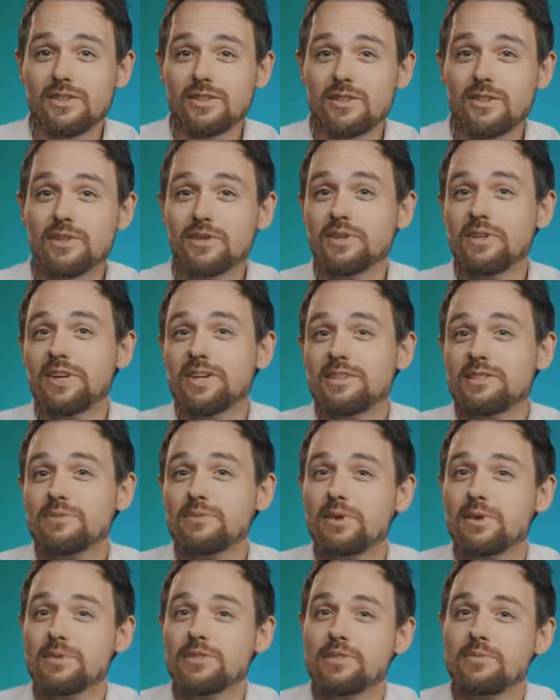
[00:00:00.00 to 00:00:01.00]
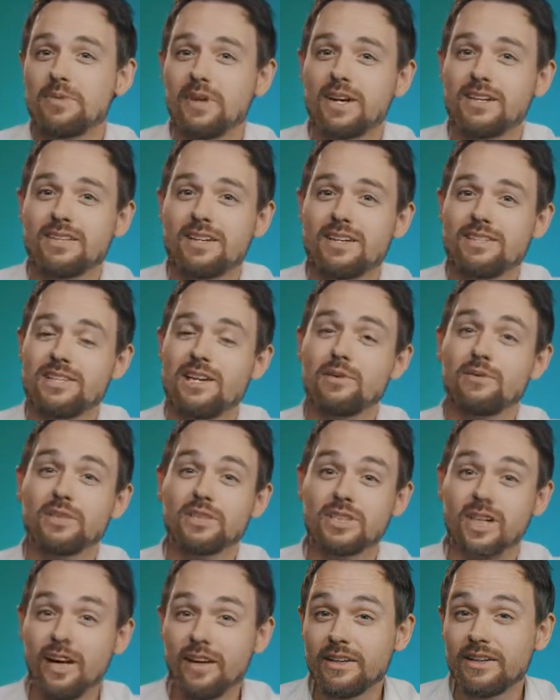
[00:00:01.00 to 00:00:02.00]
Unique to WorkshopData is our
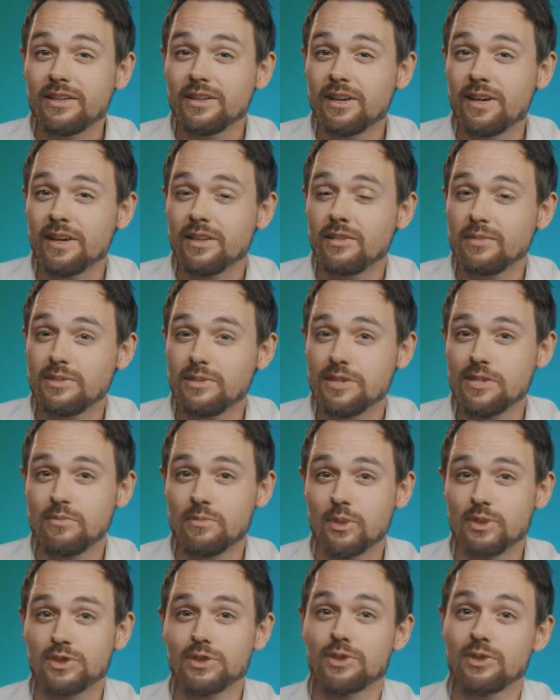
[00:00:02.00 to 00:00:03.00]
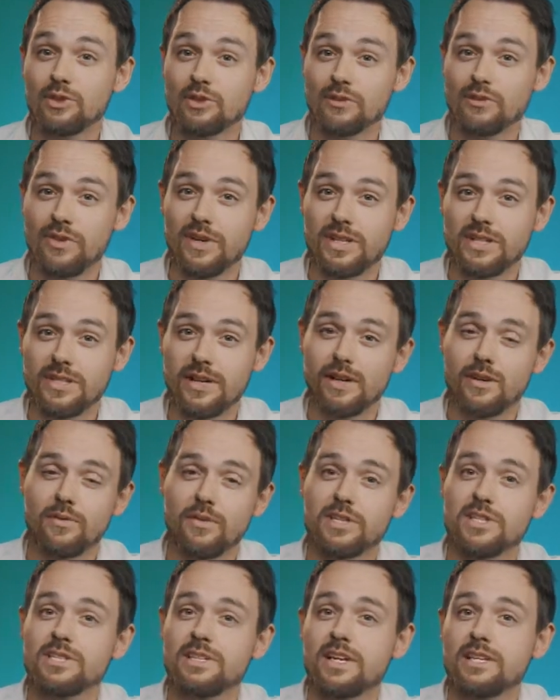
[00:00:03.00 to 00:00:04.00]
guided diagnostics module called VESA,
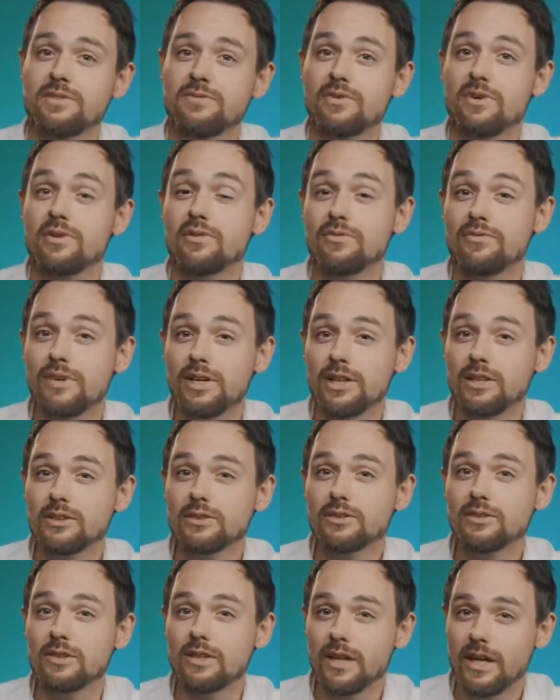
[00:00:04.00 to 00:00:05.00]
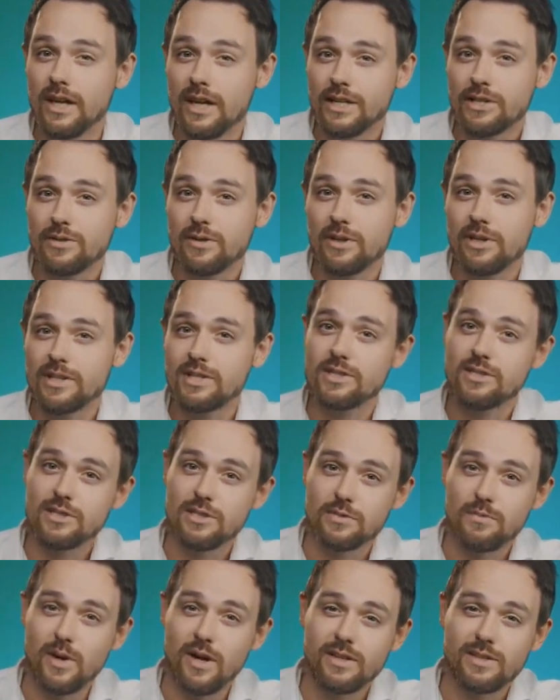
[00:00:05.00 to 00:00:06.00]
which stands for Vehicle Electronics
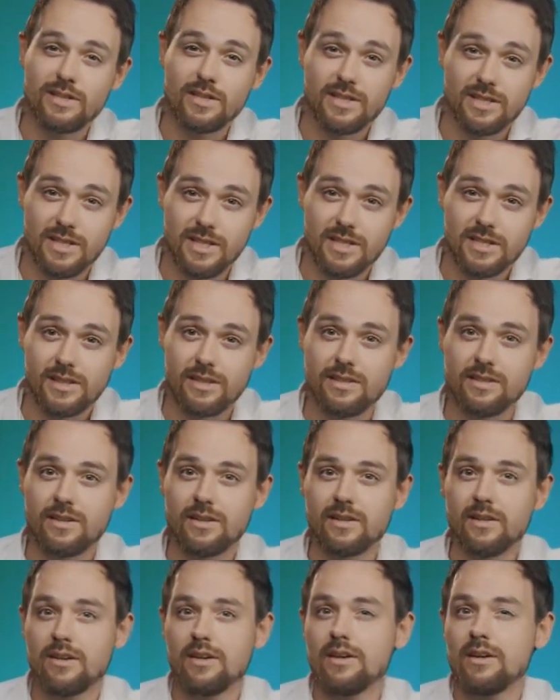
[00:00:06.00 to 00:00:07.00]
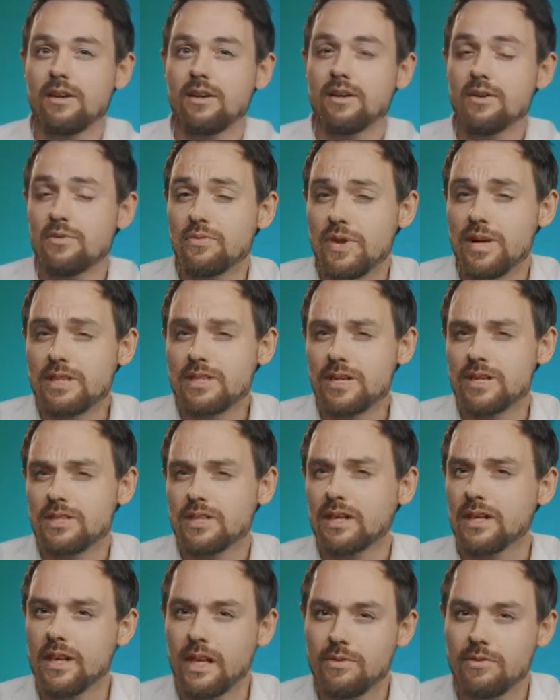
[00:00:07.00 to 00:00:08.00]
Smart Assistant. VESA is
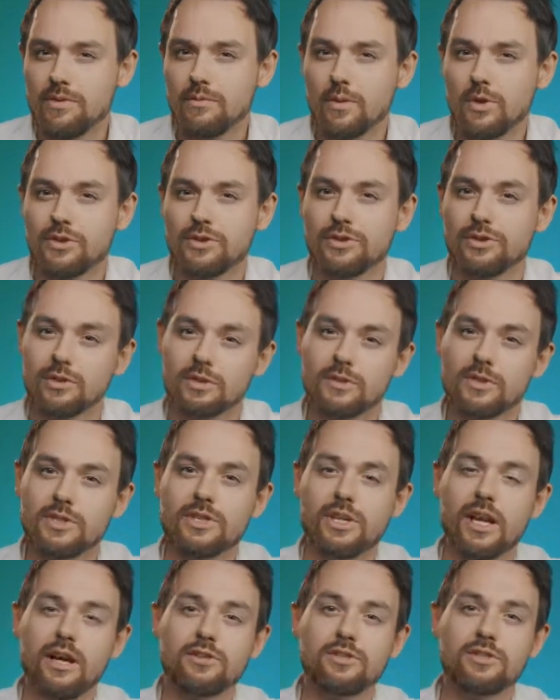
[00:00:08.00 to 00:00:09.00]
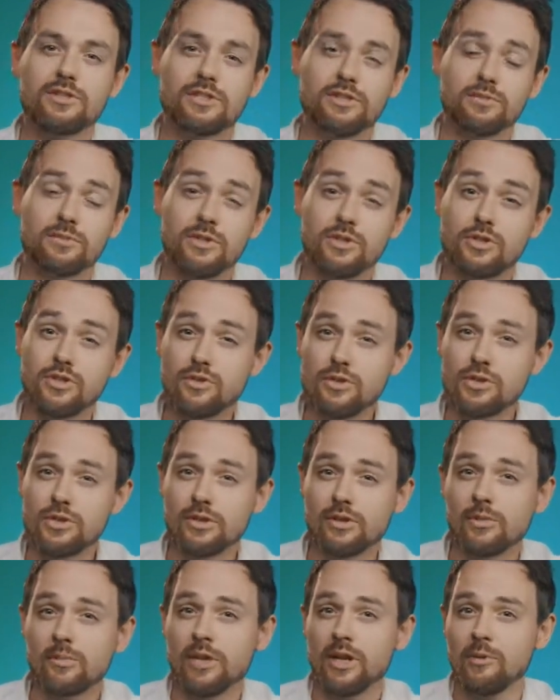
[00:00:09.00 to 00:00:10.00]
a clever module which allows you to reduce your
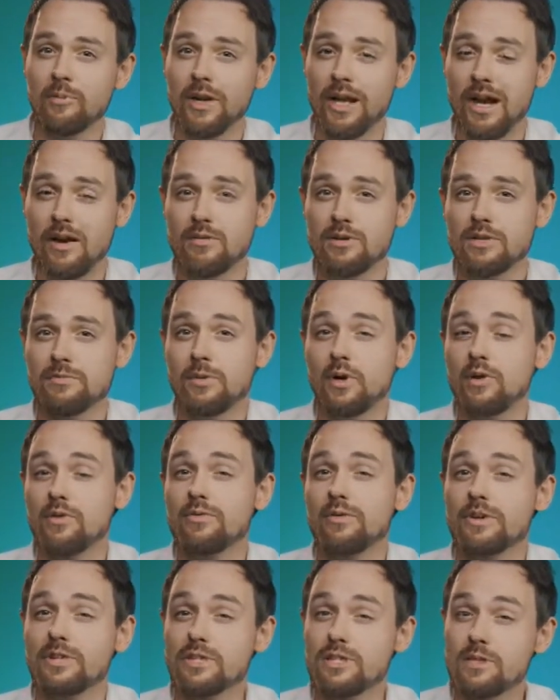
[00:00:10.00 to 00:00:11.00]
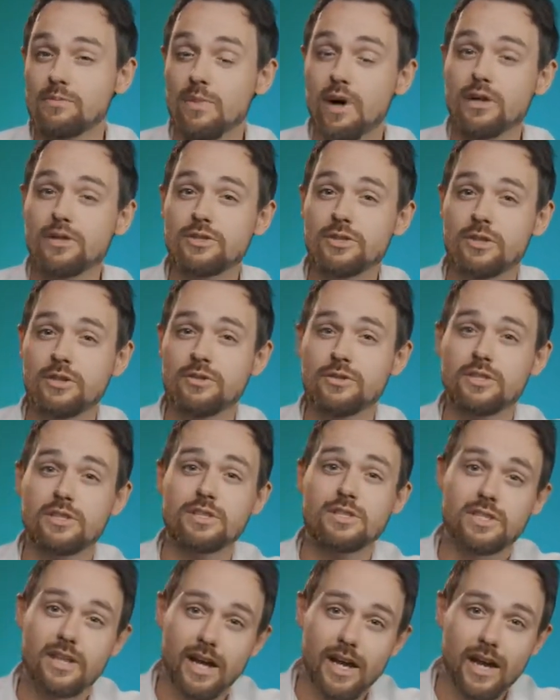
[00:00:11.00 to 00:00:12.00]
non-billable hours by offering smart
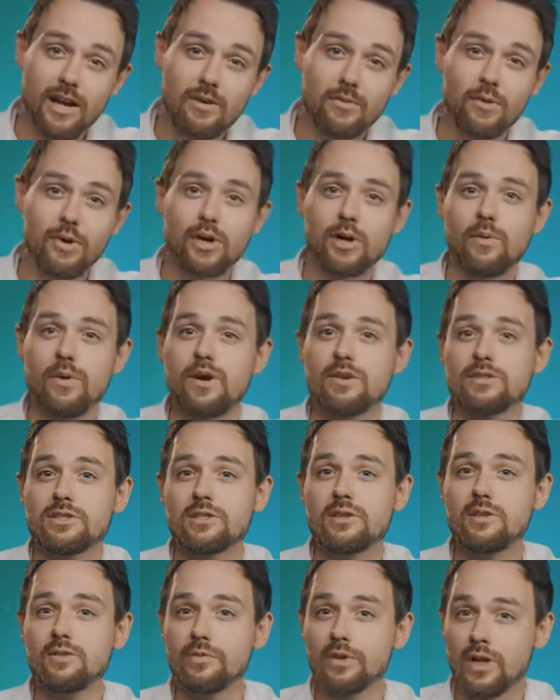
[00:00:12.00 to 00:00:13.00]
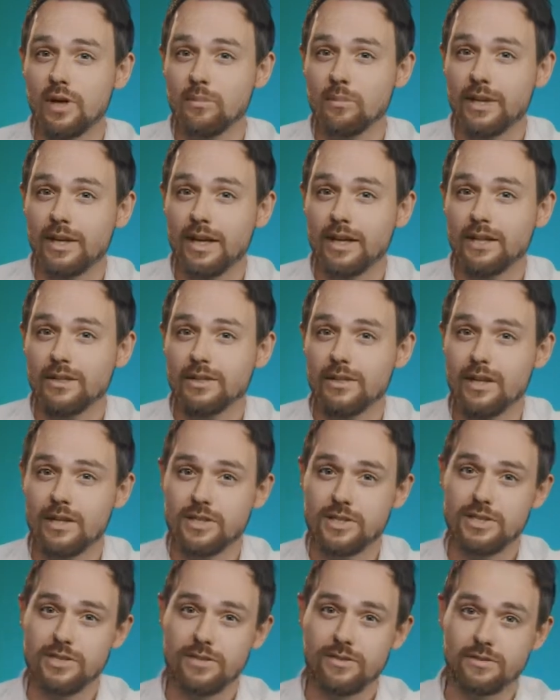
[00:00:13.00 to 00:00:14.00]
solutions and workarounds for complicated
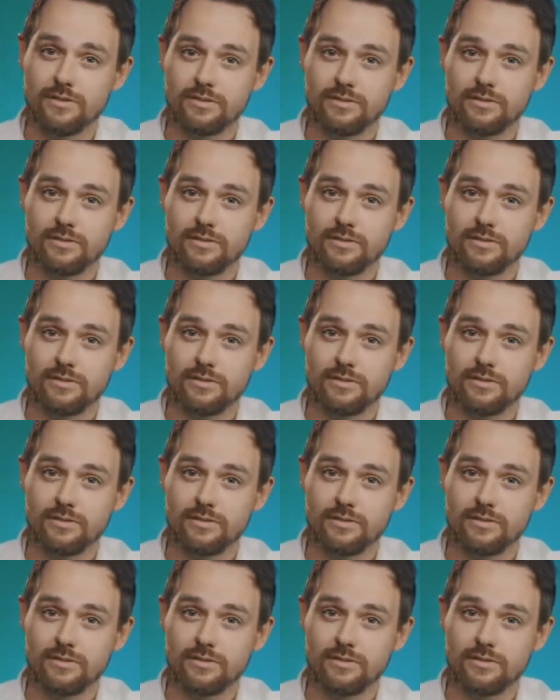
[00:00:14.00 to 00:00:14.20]
tasks.